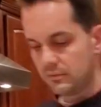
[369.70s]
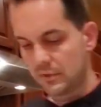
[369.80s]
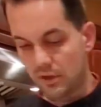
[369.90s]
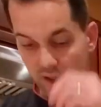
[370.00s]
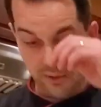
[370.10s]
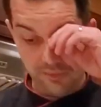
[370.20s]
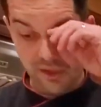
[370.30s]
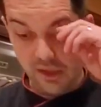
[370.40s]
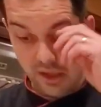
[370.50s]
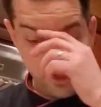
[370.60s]
Okay.
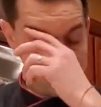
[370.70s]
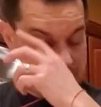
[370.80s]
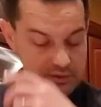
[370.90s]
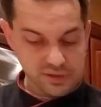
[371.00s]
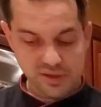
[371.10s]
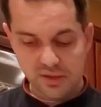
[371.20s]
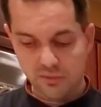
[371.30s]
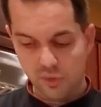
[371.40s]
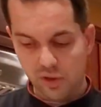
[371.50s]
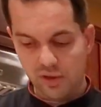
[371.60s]
So this is
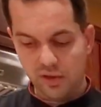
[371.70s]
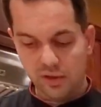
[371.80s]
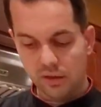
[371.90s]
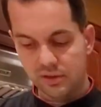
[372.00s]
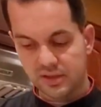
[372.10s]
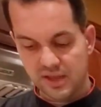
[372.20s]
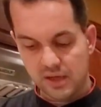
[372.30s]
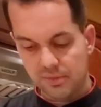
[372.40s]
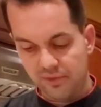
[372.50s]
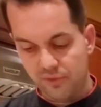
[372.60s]
what it looks
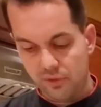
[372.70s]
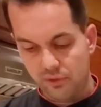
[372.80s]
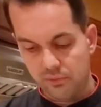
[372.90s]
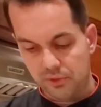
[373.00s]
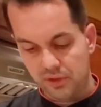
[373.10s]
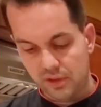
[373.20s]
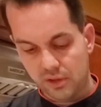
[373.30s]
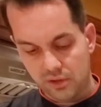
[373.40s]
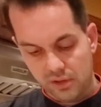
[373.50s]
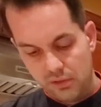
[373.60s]
like before we put the
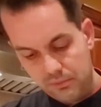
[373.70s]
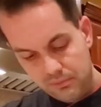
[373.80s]
cooked